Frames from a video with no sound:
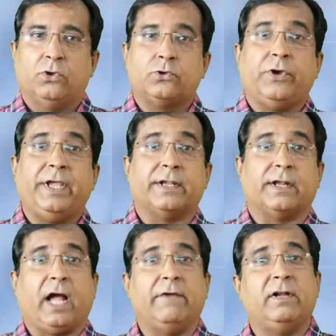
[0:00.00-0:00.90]
So
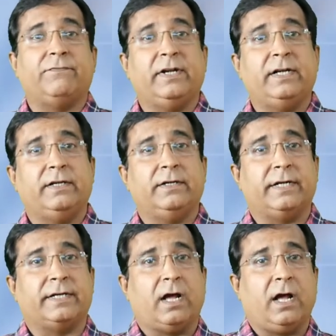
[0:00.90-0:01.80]
here, I will feed
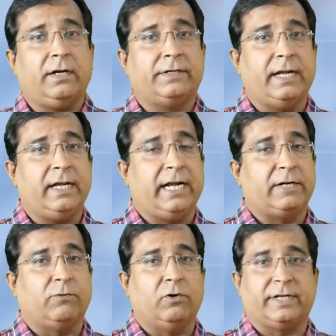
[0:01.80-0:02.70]
data till
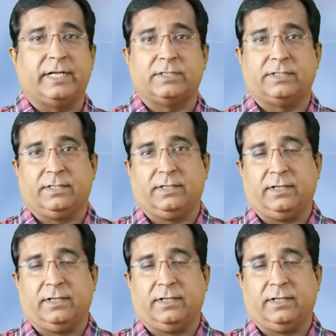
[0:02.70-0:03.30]
8 voltage